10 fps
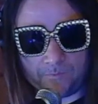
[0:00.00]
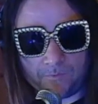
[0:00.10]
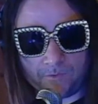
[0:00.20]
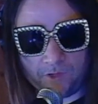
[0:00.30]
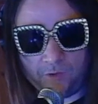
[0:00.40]

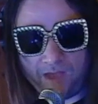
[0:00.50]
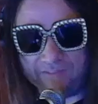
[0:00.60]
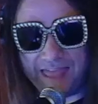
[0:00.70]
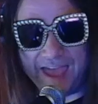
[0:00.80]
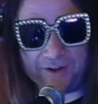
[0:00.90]
you have
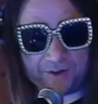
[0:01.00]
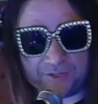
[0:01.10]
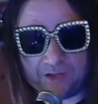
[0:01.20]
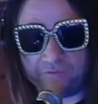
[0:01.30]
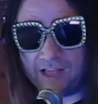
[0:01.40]
ladders, you
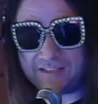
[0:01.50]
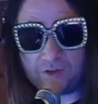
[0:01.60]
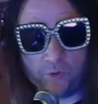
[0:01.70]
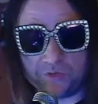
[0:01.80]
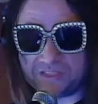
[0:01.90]
have lots of
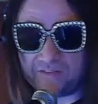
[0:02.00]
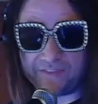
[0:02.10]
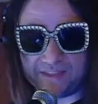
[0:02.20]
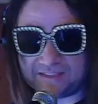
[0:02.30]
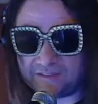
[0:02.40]
cool stuff, and
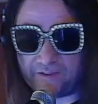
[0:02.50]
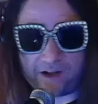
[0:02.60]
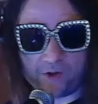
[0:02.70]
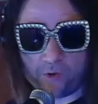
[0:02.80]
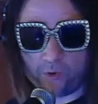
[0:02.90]
this is a very
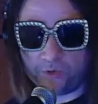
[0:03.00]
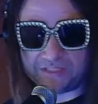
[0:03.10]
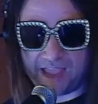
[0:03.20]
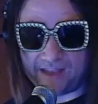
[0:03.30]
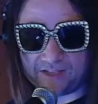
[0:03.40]
cool
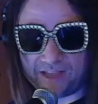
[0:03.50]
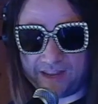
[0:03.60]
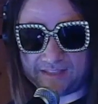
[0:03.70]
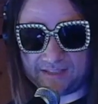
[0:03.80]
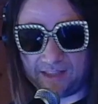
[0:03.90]
stage, and
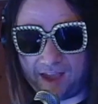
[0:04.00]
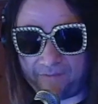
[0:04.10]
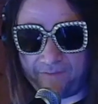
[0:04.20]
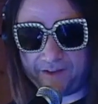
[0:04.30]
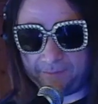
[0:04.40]
it's a lot of
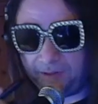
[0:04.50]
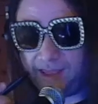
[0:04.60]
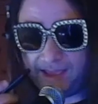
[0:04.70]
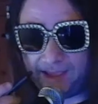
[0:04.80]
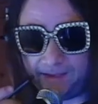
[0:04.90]
fun to
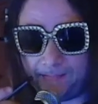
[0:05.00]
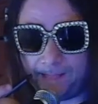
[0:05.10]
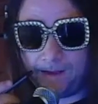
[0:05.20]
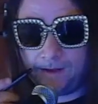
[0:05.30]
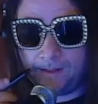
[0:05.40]
play,
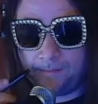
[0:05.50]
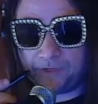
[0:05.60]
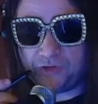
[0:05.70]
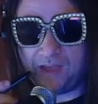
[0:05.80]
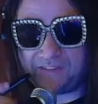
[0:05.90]
but
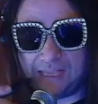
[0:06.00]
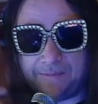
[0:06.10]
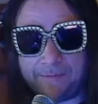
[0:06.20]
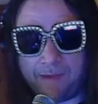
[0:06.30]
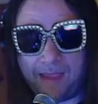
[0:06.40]
you have to keep
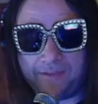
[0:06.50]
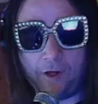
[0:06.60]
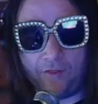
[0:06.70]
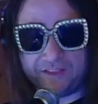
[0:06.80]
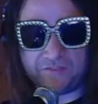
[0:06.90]
in mind that
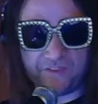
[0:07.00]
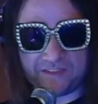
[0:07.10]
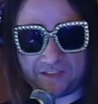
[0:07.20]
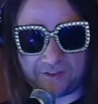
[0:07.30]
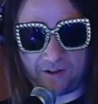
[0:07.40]
all these
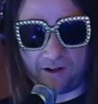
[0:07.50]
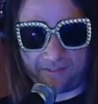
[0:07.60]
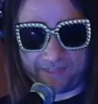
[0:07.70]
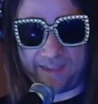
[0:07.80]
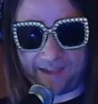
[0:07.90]
physics are a
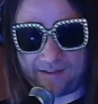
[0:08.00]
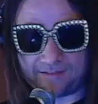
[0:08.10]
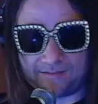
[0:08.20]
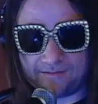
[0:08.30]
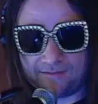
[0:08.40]
thing,
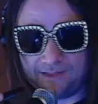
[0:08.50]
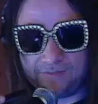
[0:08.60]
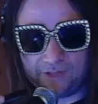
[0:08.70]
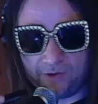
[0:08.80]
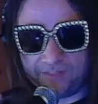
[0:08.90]
even
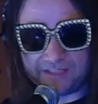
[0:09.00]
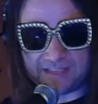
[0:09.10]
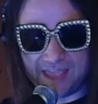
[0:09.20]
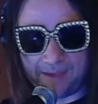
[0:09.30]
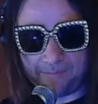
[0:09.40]
though in this
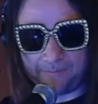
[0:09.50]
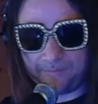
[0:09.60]
game